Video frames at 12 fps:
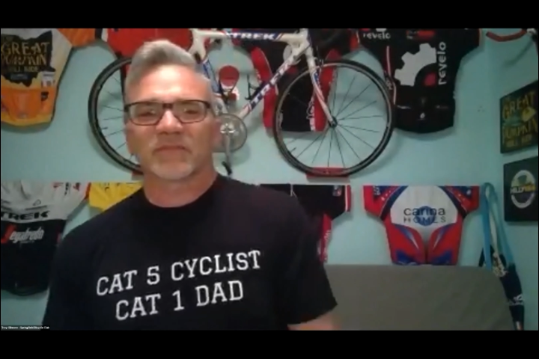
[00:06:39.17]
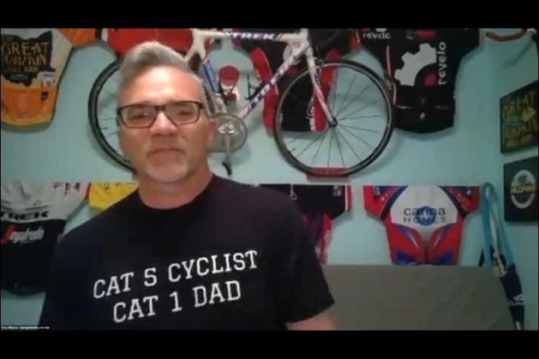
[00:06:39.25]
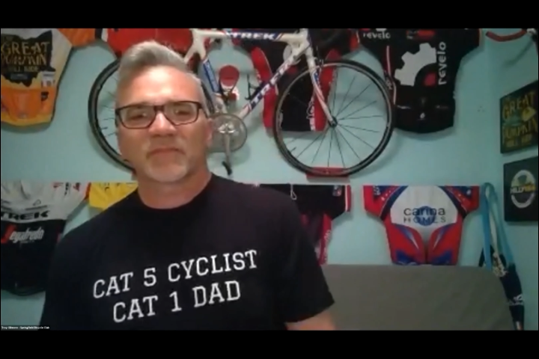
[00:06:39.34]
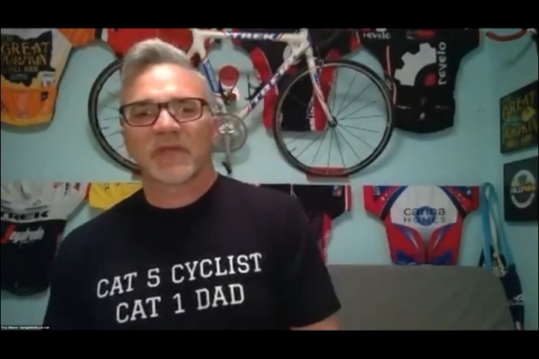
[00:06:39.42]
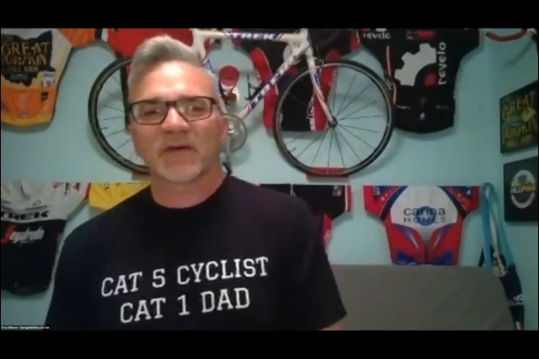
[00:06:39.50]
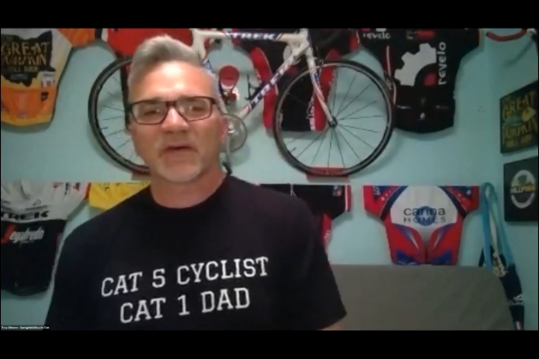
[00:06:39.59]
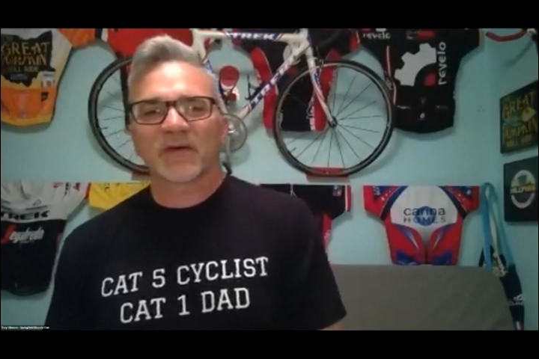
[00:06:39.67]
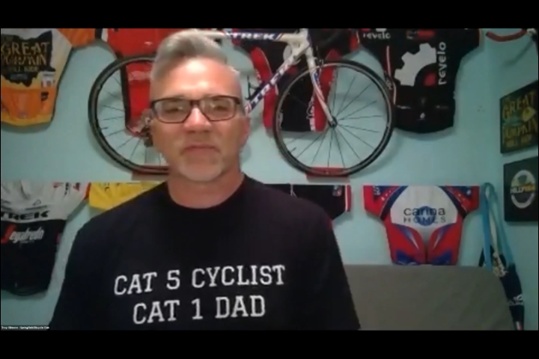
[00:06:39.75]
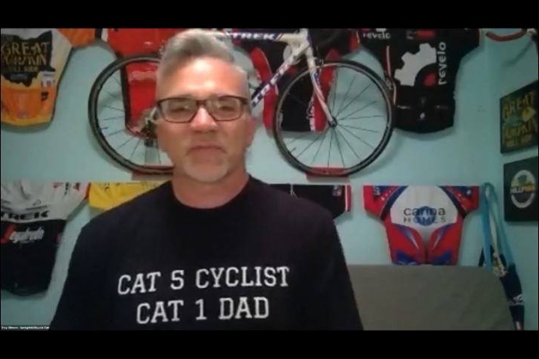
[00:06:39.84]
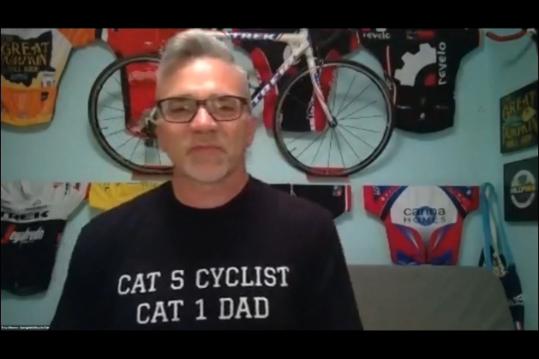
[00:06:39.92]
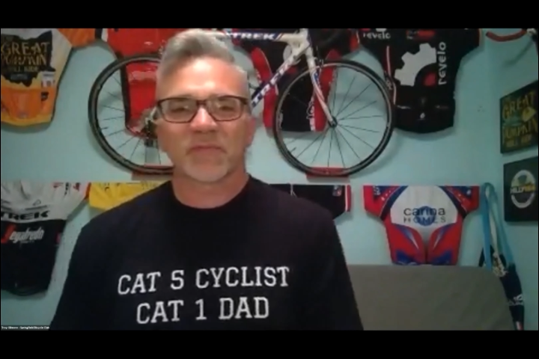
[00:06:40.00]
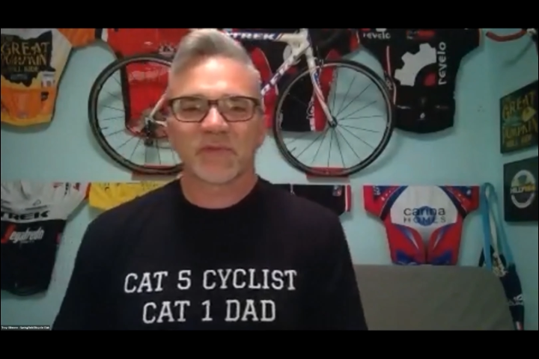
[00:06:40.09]
be out
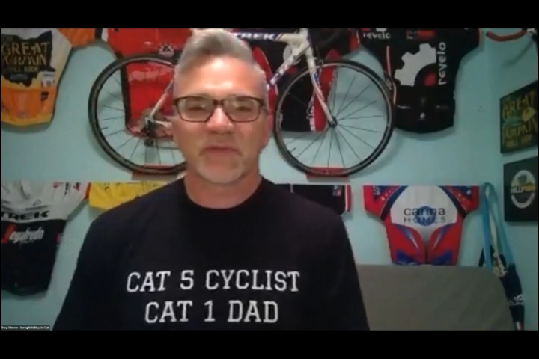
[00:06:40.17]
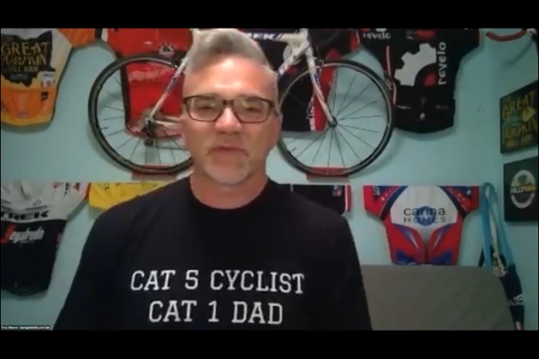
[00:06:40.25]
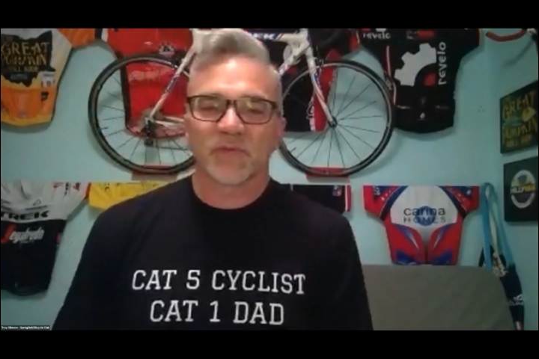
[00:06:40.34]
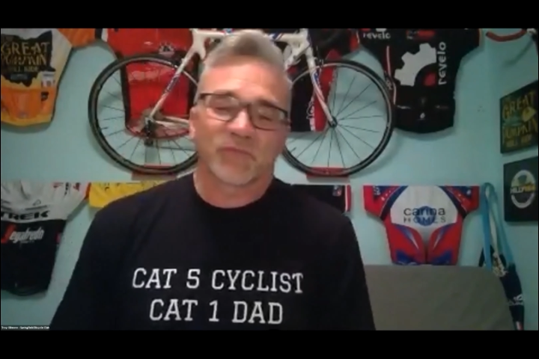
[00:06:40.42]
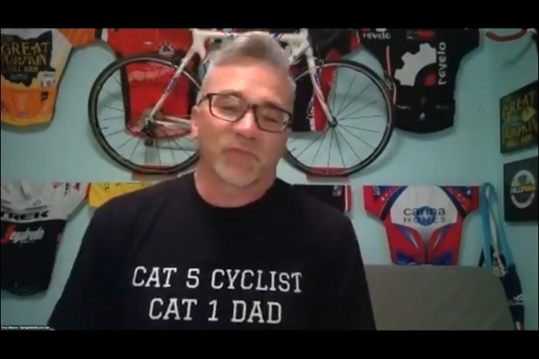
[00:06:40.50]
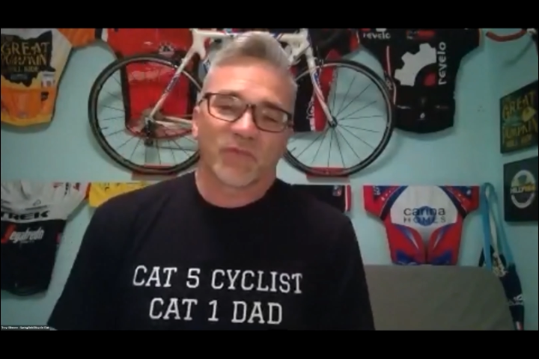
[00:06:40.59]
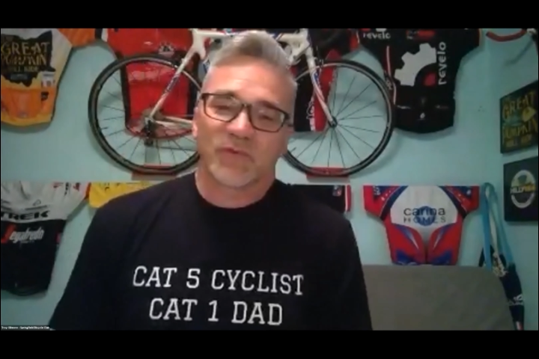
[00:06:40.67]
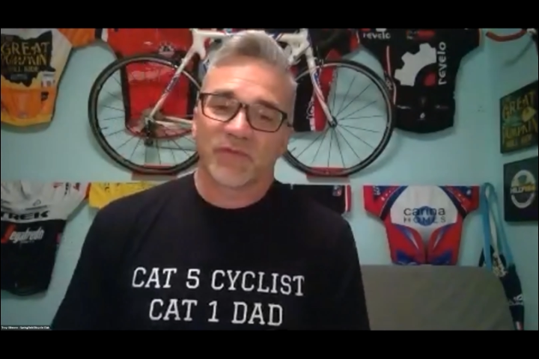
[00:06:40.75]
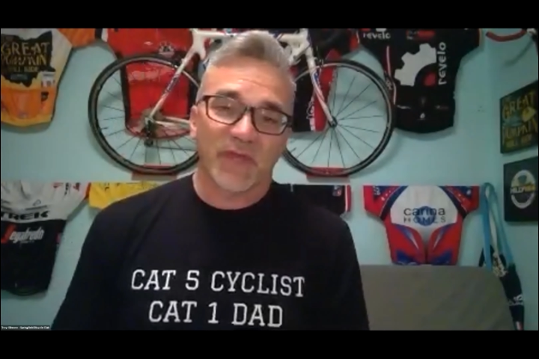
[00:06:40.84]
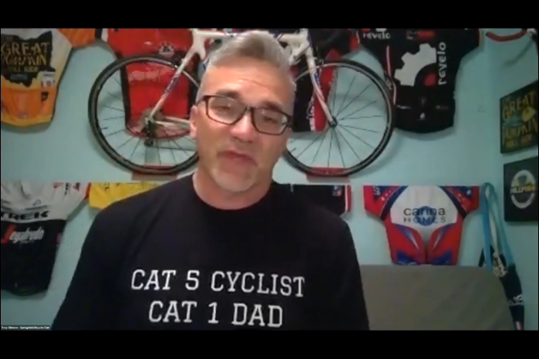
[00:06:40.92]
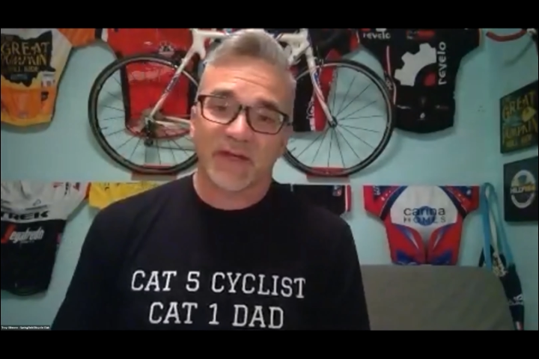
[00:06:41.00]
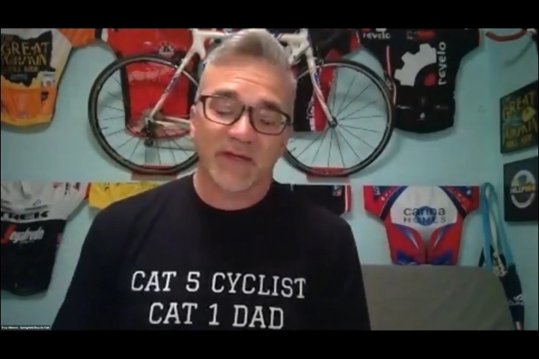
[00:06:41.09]
either
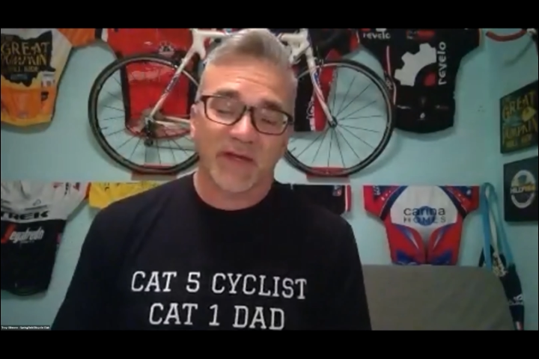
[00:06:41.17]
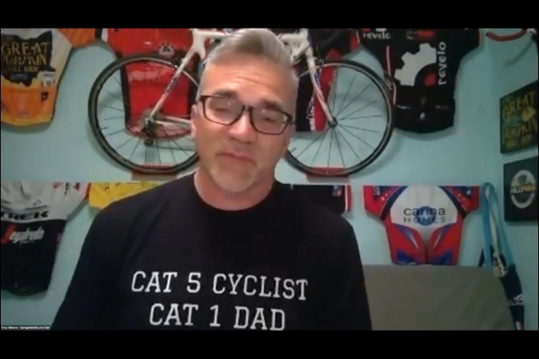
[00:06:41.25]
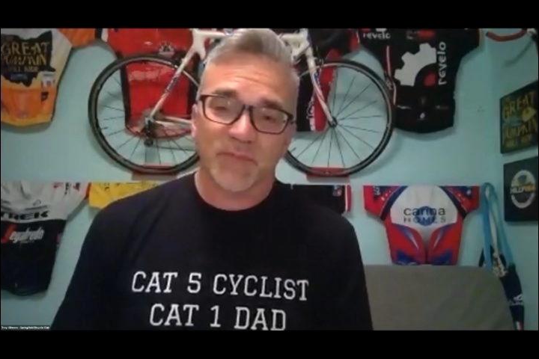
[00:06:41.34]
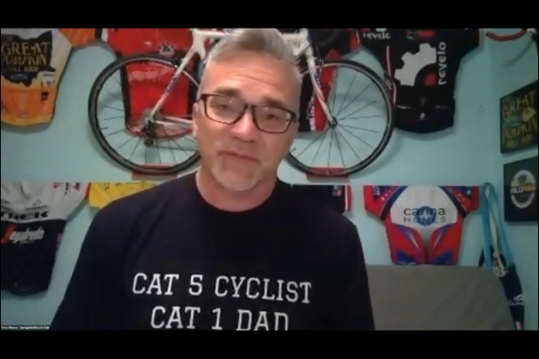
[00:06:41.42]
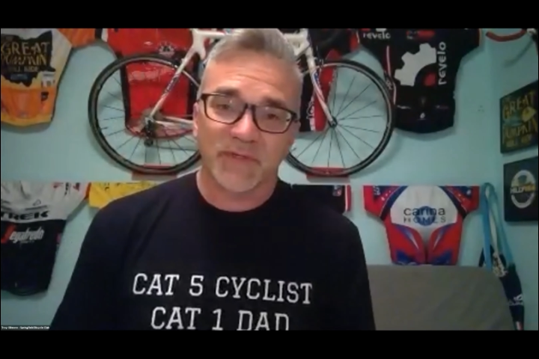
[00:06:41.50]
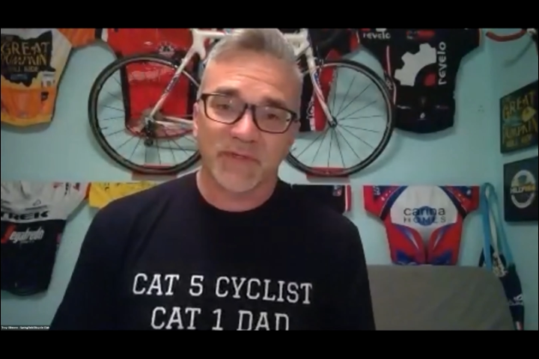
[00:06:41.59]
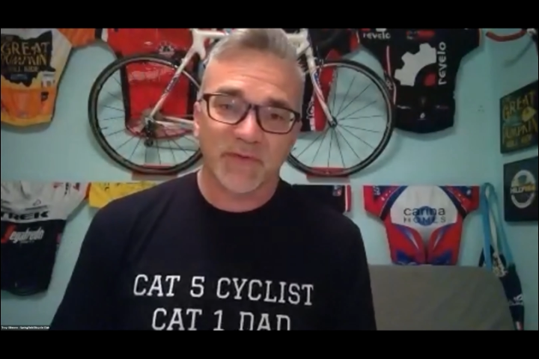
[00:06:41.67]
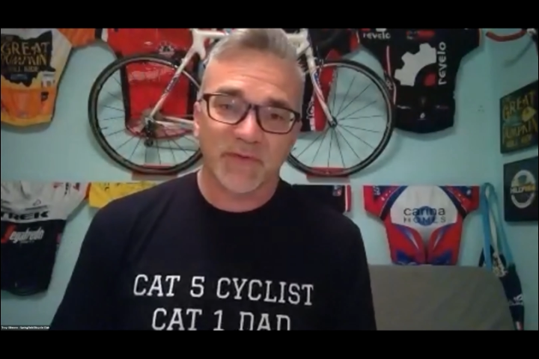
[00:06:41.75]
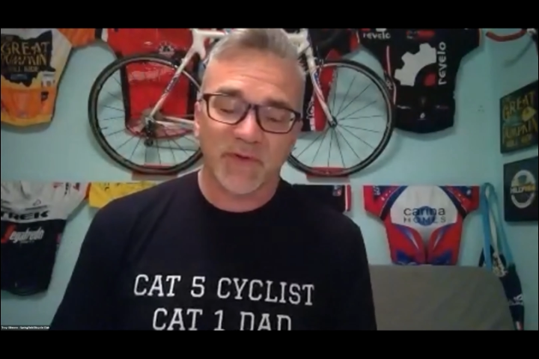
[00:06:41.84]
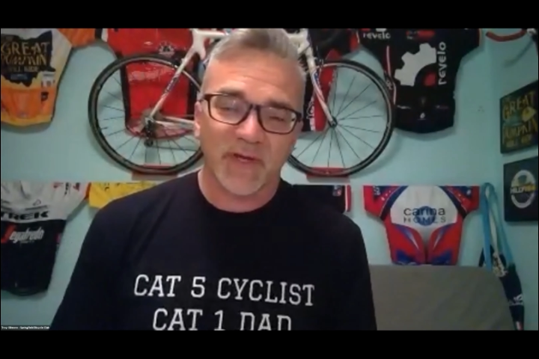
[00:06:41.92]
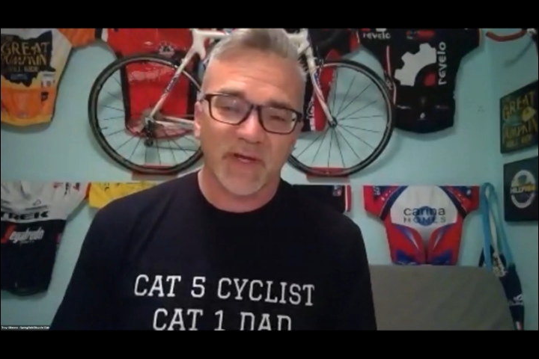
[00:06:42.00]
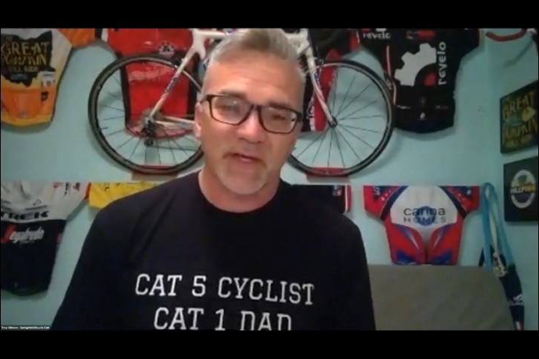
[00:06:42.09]
if you had an opportunity to
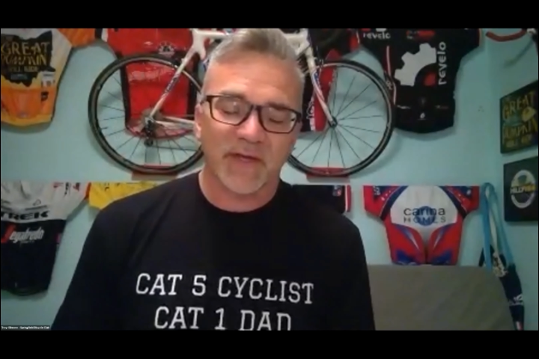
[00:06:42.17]
ride.